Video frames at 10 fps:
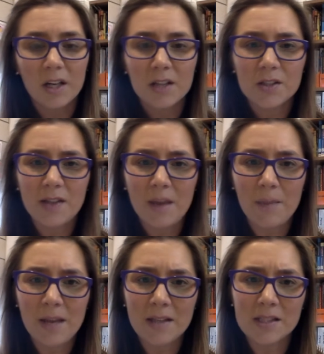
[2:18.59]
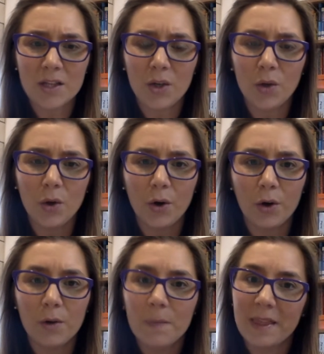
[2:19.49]
So that means that you
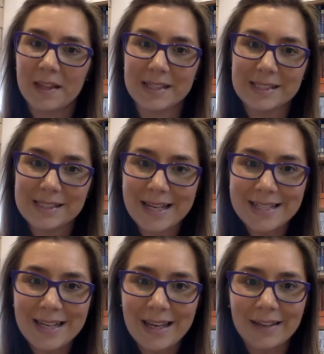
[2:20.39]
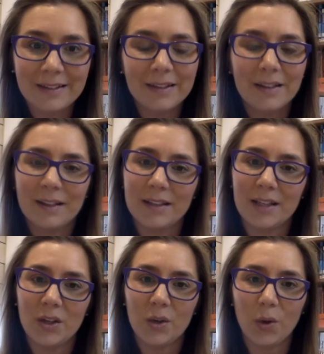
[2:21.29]
know the setting, that
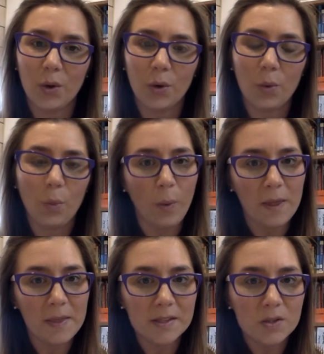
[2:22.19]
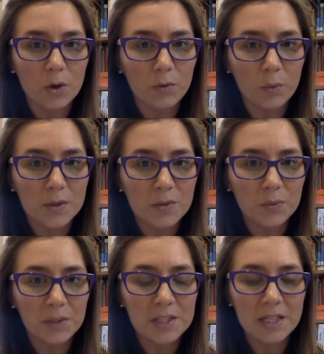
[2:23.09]
you know when this novel was
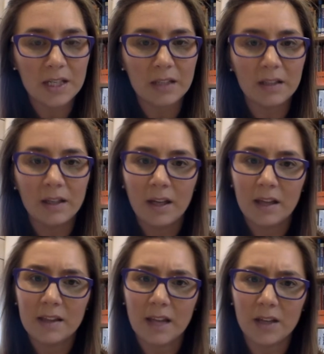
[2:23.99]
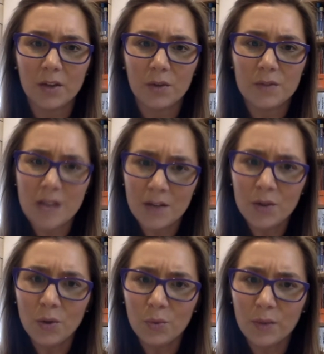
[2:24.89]
written, that you've done
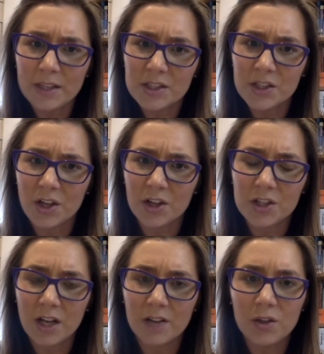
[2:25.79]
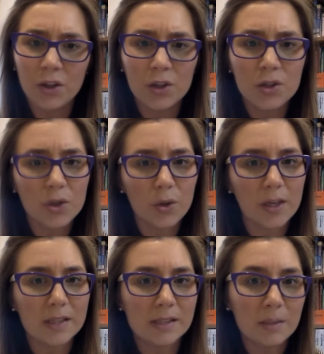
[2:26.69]
your research, and you can do
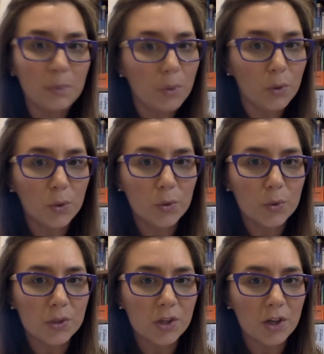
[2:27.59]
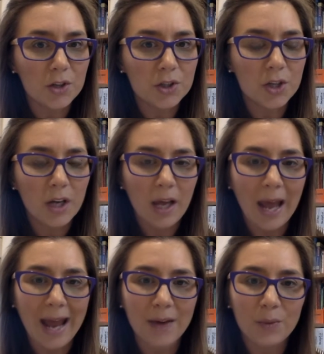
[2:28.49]
a simple Google search
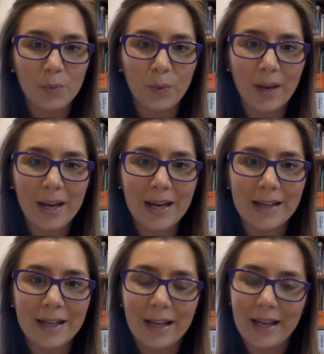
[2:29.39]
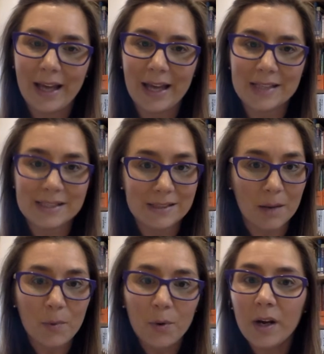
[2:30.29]
and read a
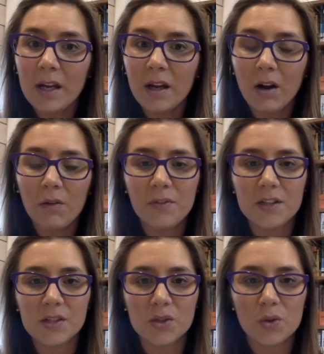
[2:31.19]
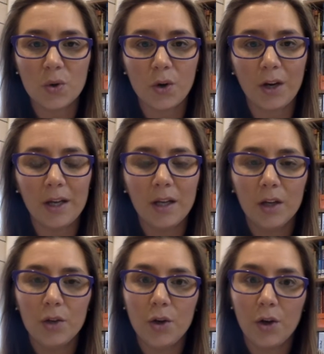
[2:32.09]
summary of this story.
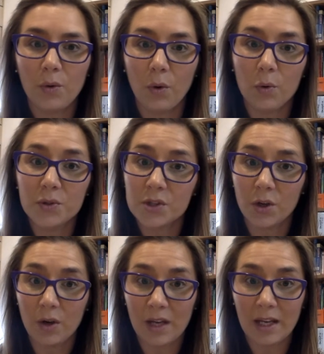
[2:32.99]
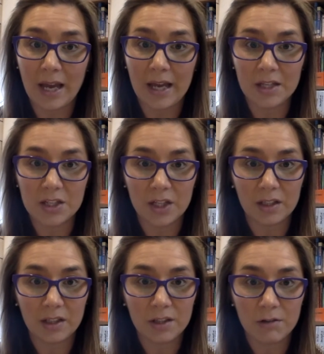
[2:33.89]
You can also engage
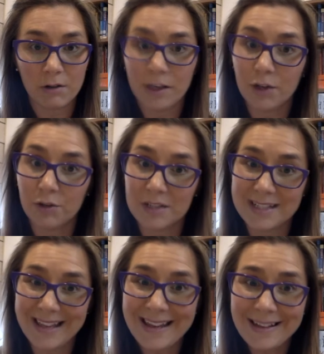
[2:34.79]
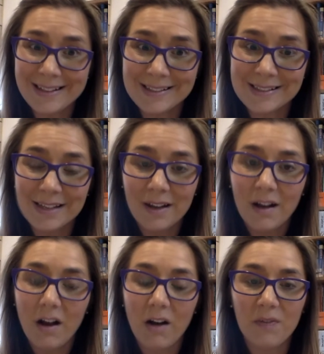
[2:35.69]
in literary critiques
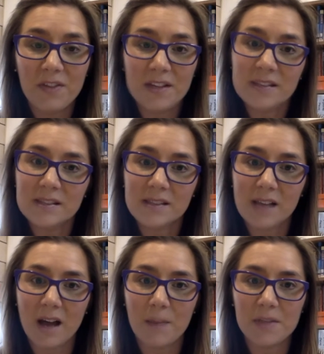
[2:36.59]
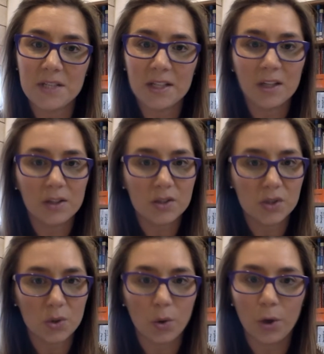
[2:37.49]
of this particular
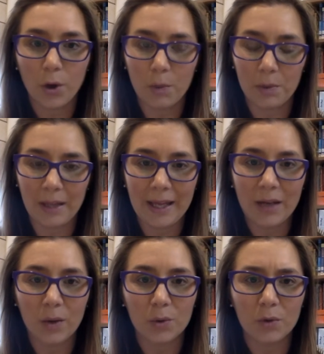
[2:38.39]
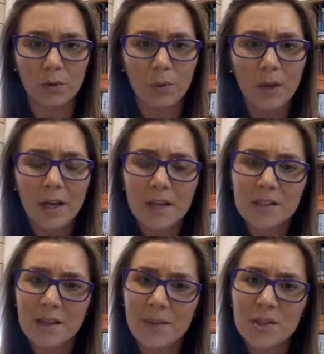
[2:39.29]
story or play or novel.
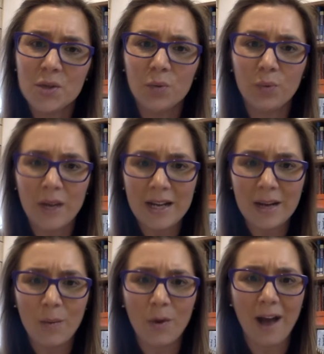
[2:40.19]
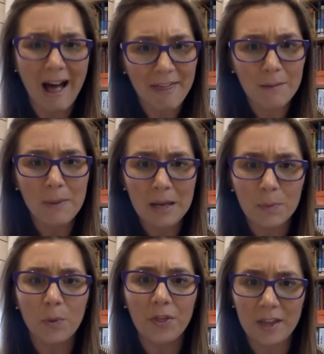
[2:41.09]
So that means you're reading what other
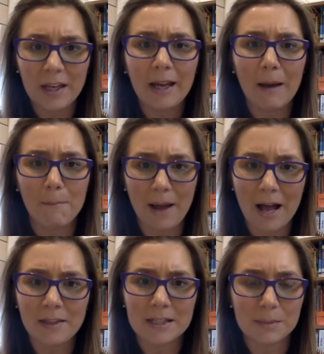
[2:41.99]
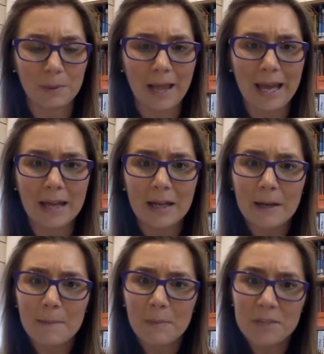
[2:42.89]
people think about this play,
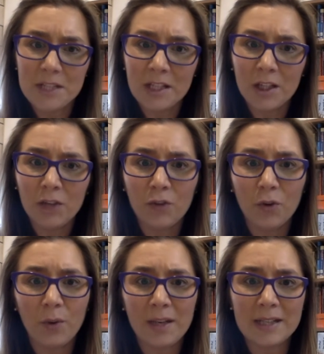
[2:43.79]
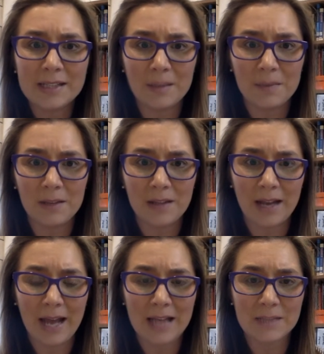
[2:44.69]
particularly if you're reading something that
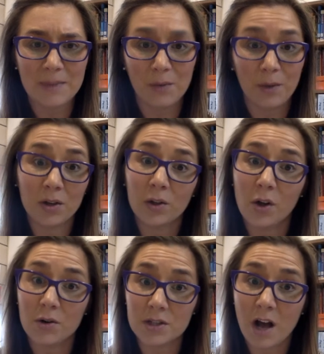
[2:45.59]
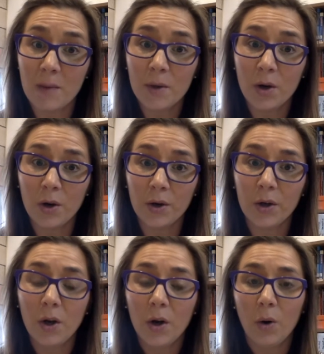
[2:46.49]
has been written a long time ago
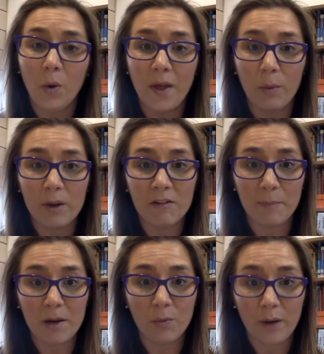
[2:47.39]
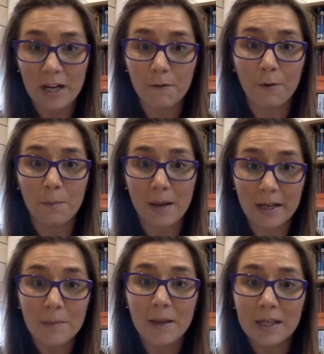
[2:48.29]
or that we've been reading for
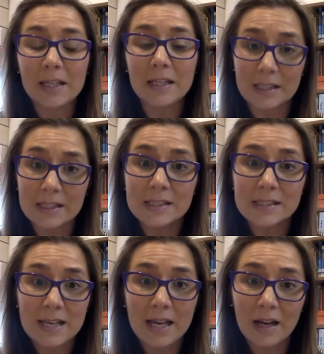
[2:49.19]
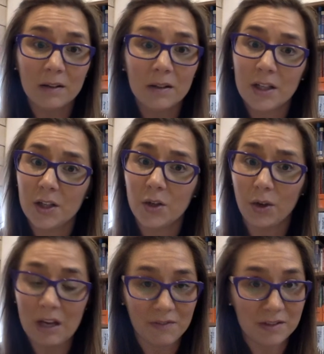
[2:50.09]
many, many years now,
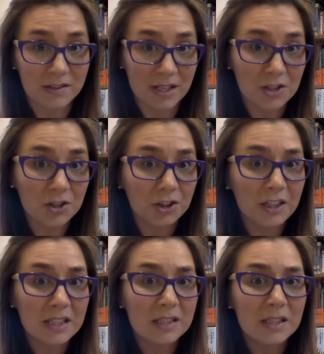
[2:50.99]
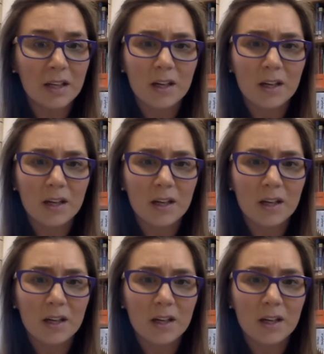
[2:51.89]
even centuries.